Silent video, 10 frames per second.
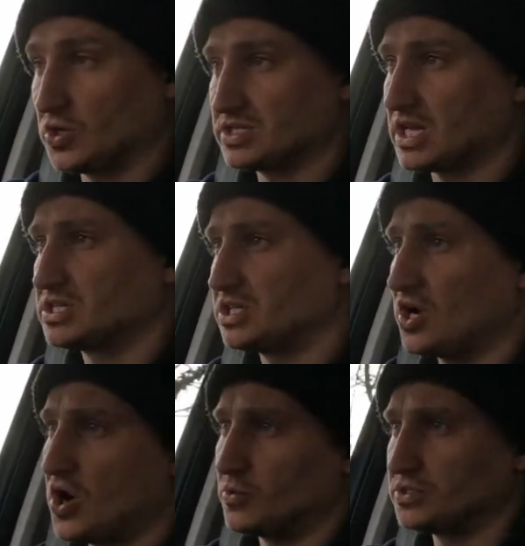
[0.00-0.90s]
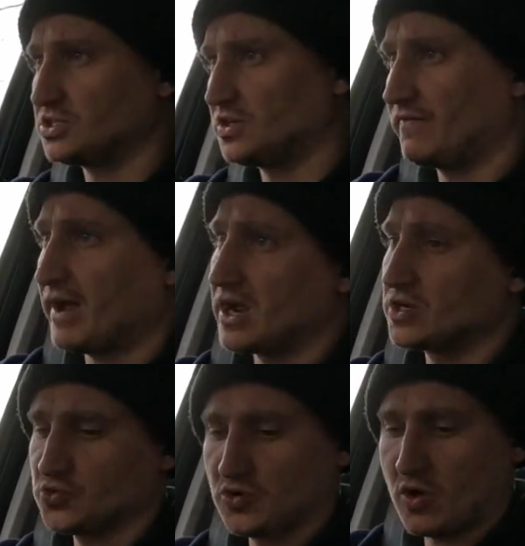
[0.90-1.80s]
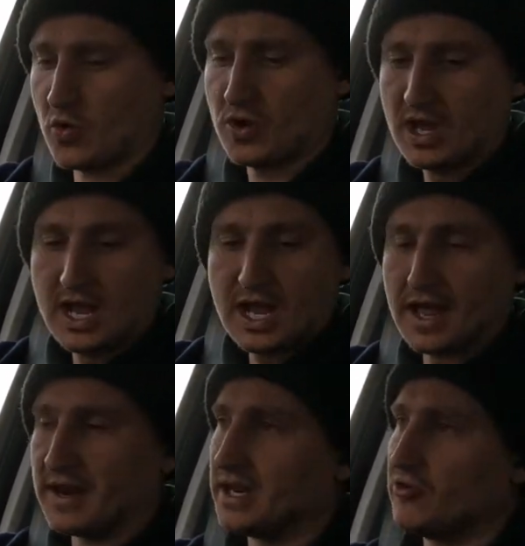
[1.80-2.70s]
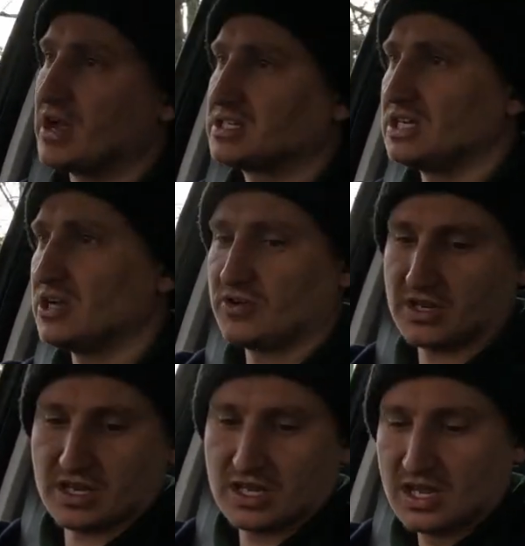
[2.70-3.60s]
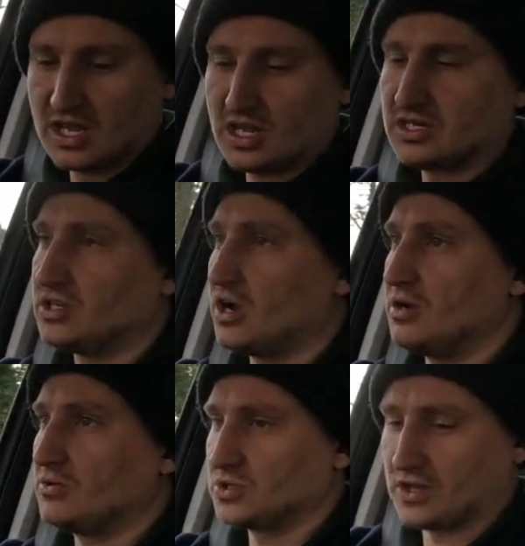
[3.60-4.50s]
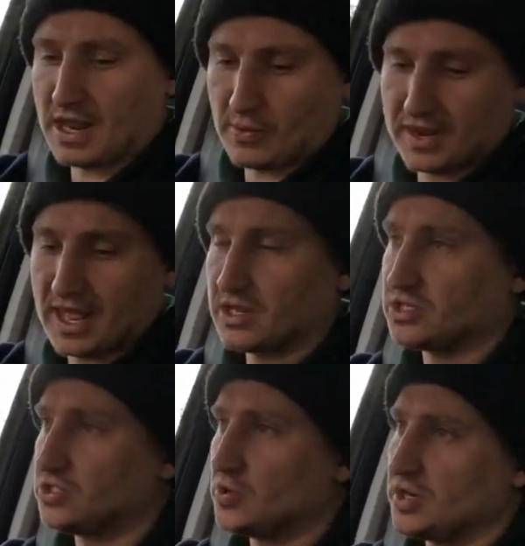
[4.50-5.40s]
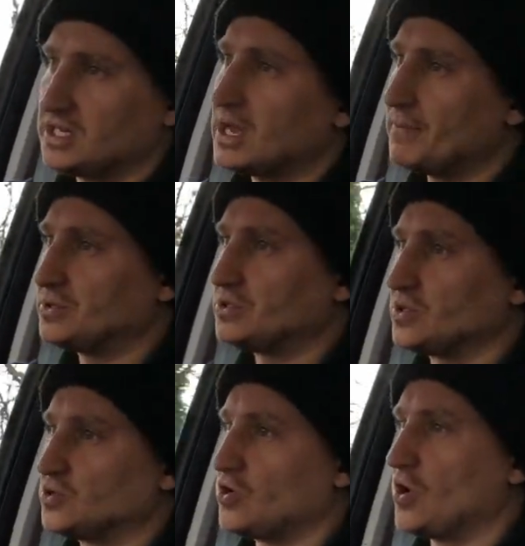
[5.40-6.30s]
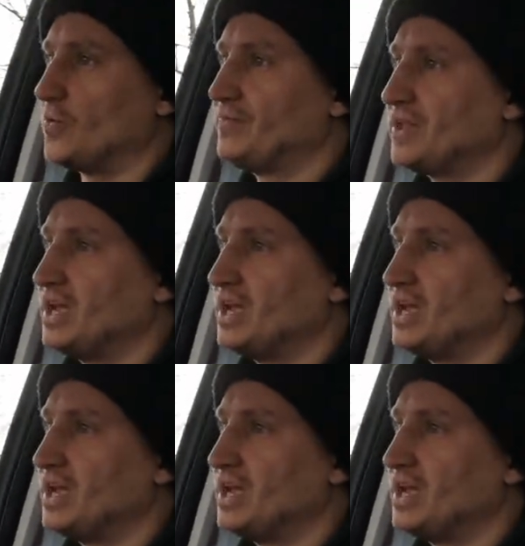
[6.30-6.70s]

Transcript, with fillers: You've got your centre dial, which does your fan control, and then your exterior dials on that one there, just doing your temperature control.